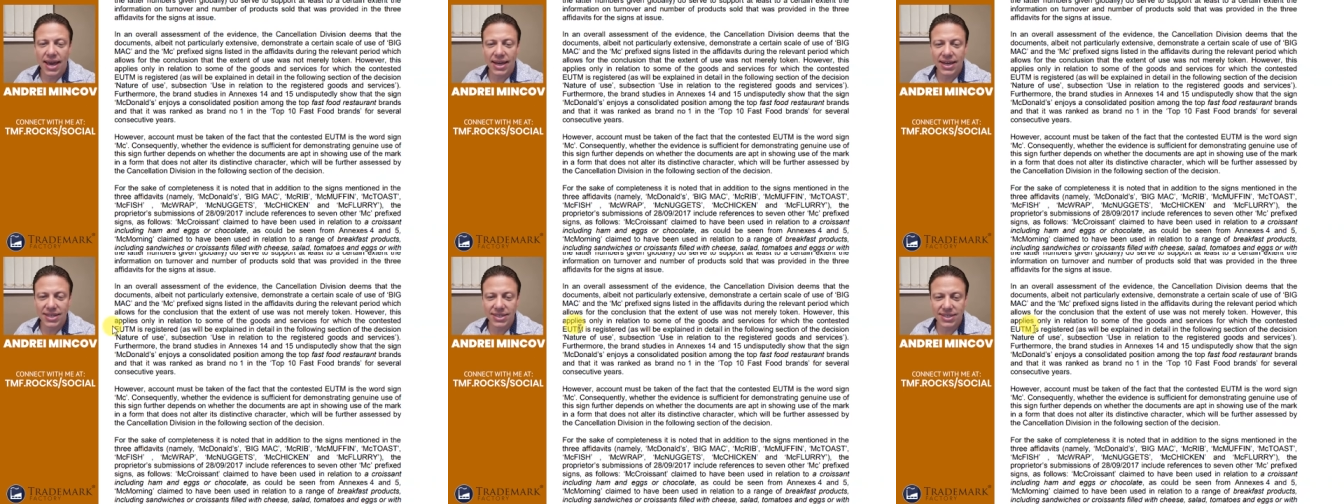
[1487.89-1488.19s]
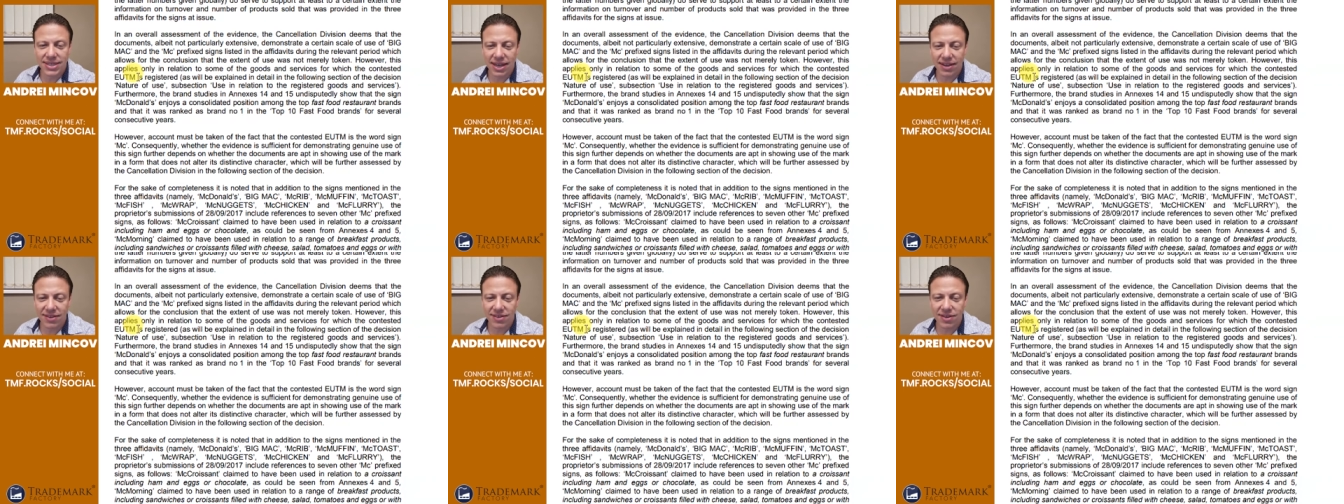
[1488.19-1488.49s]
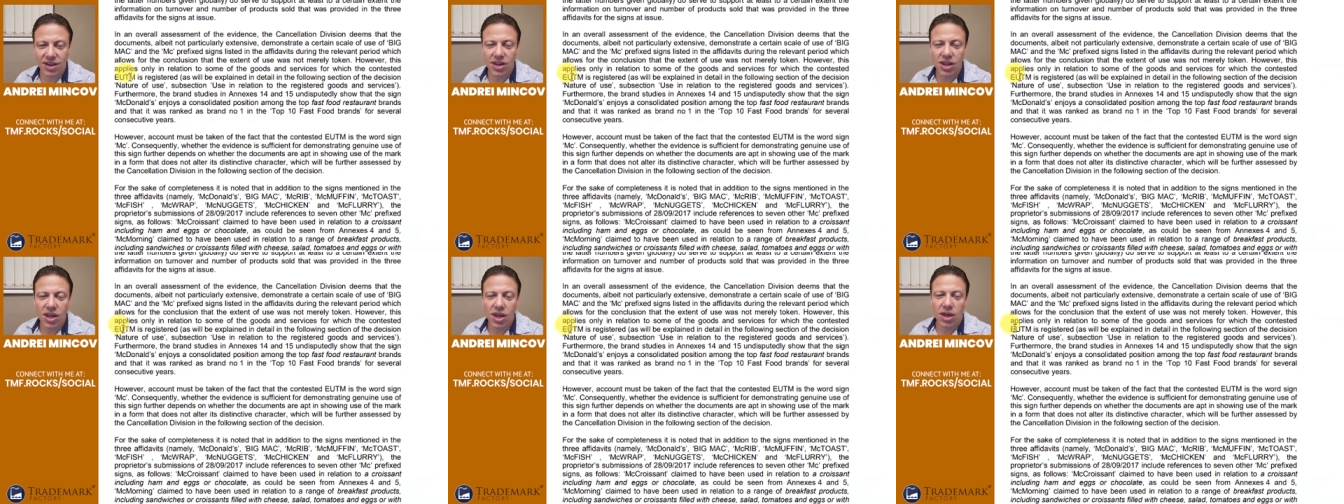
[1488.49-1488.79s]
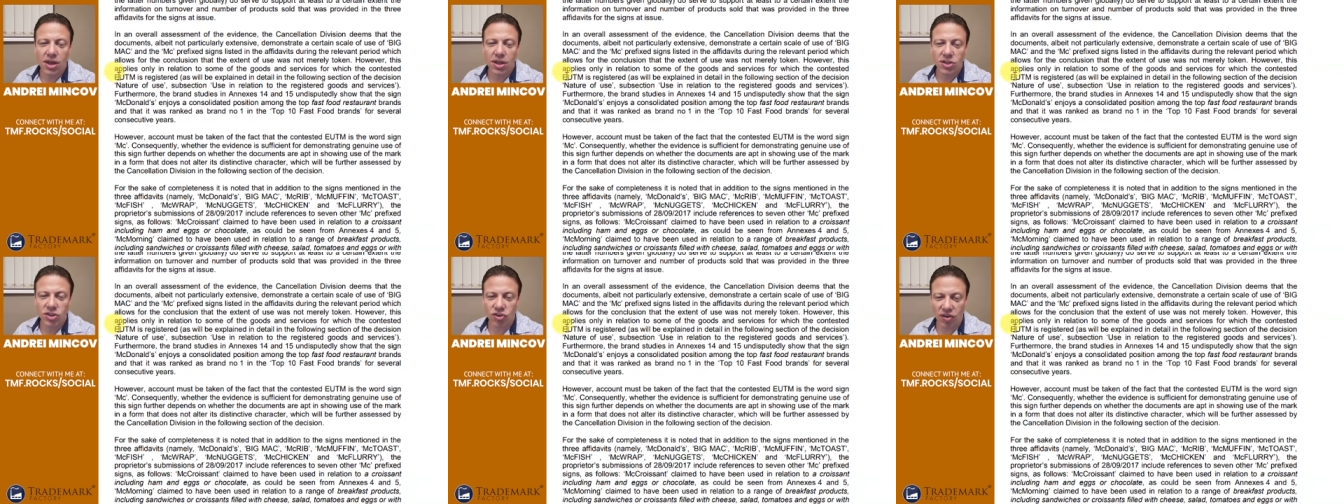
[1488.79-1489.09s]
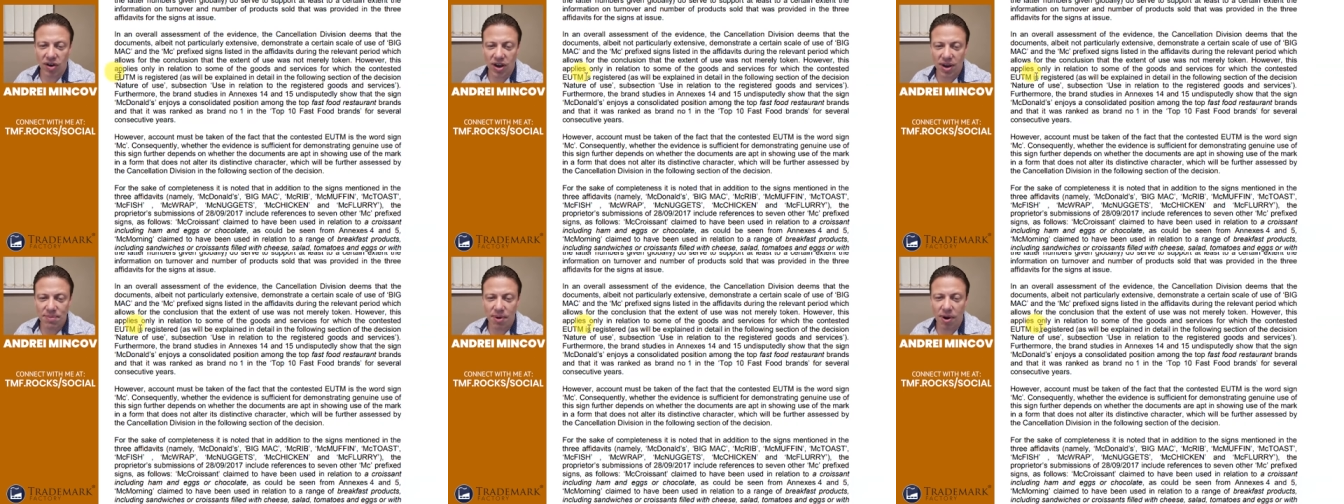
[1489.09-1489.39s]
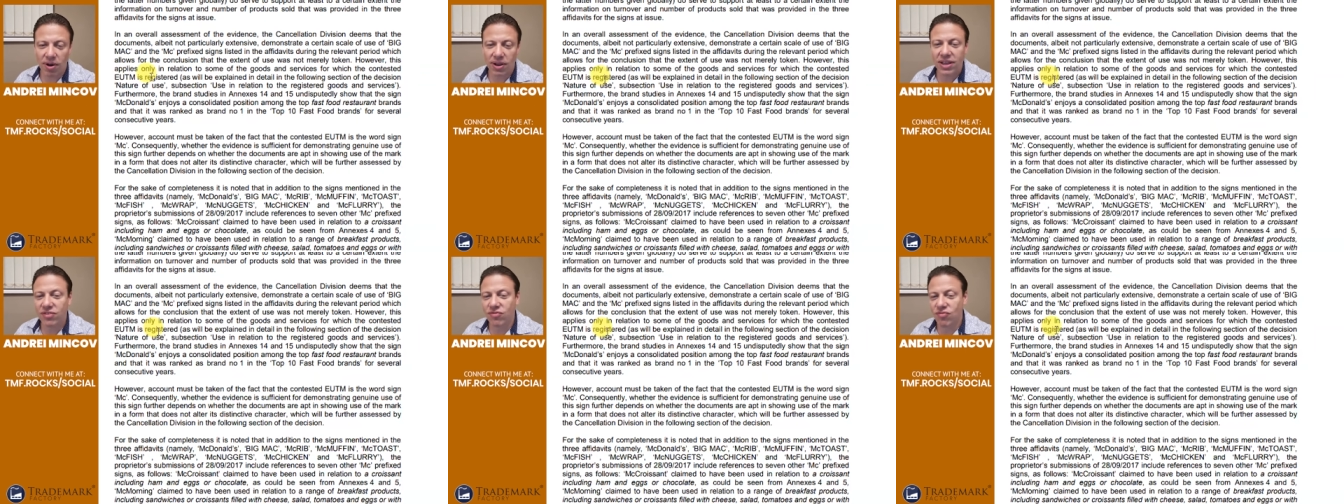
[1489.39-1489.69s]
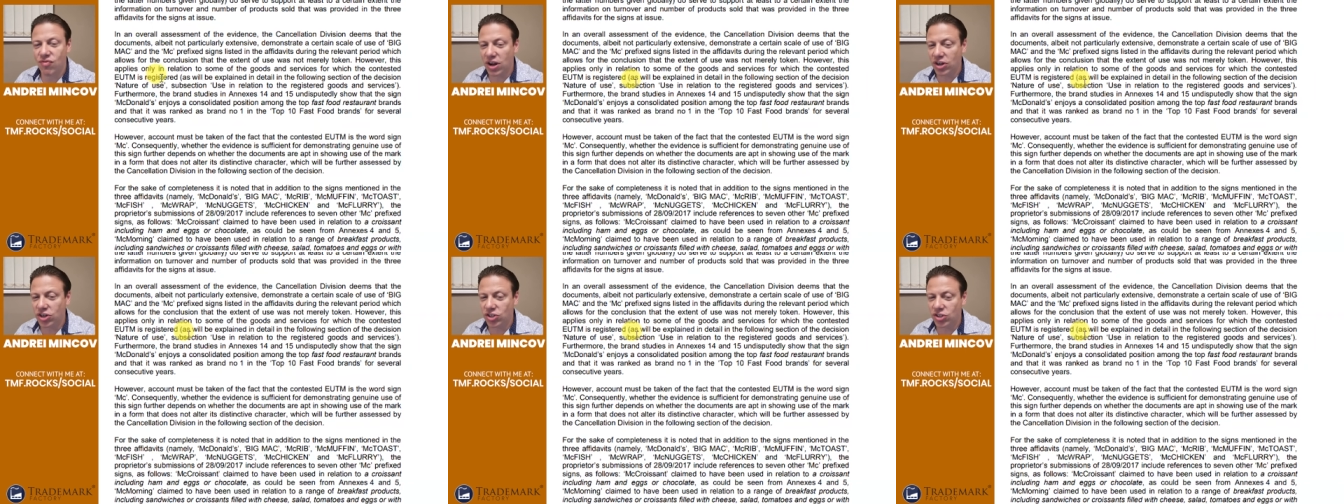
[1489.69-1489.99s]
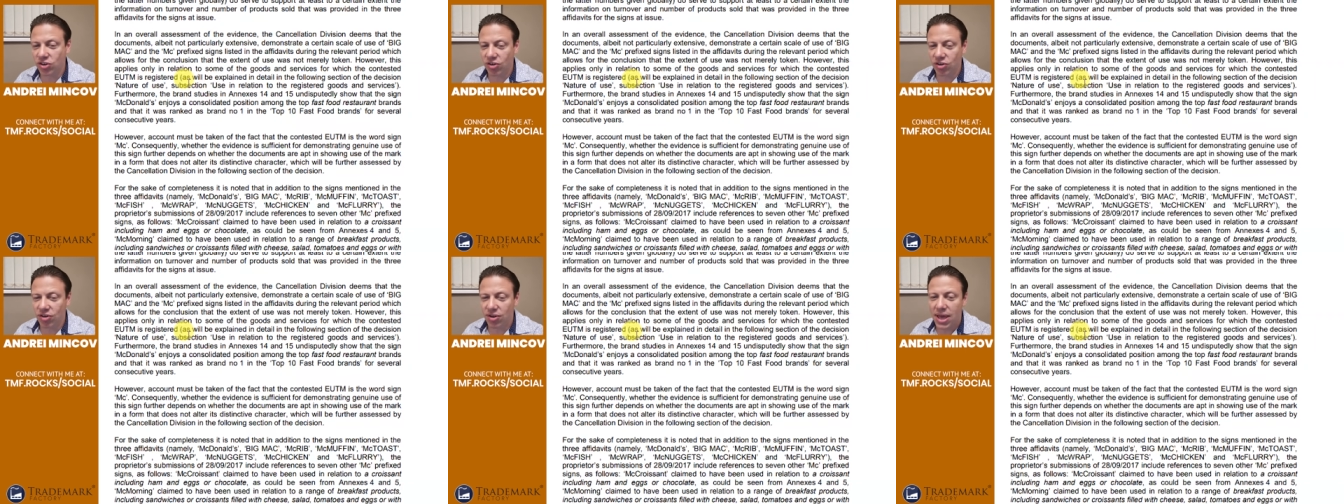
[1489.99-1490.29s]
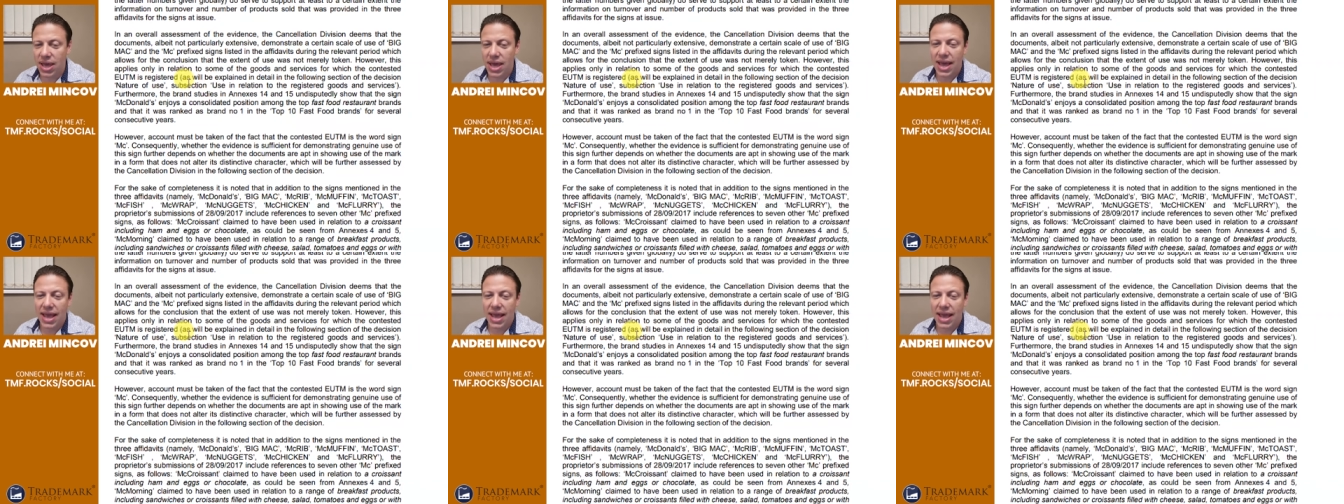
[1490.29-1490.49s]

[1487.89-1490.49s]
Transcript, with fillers: contested trademark is registered,